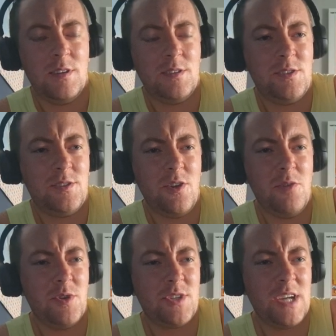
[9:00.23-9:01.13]

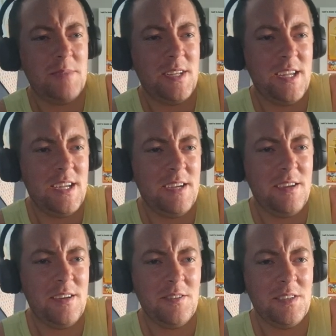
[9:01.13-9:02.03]
So much happening
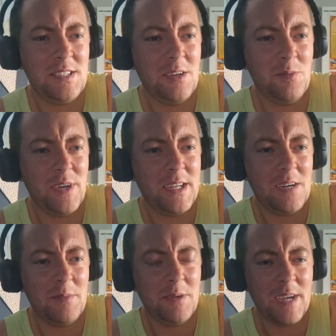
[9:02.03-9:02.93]
here on this little
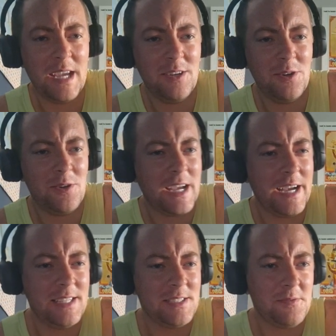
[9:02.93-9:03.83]
breakdown bit. We're getting all
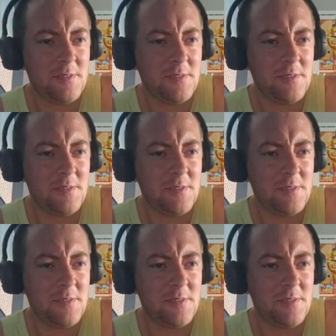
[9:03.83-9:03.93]
kinds